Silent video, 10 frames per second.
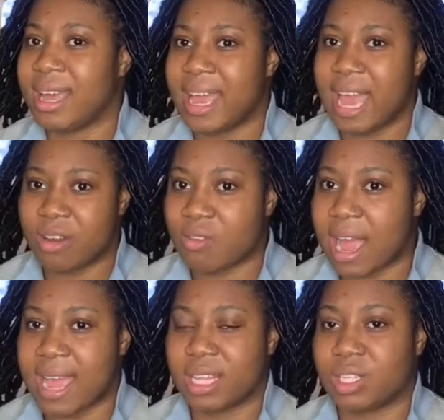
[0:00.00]
head
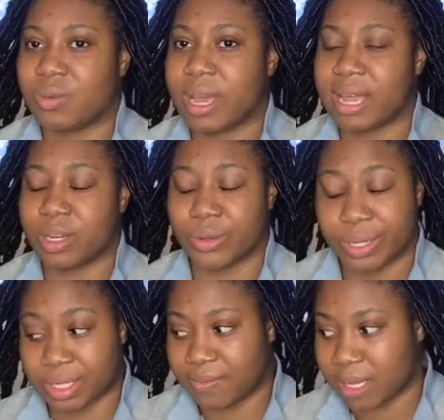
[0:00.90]
right into it and do
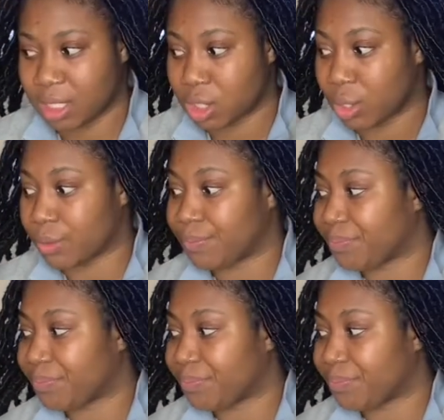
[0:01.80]
this video.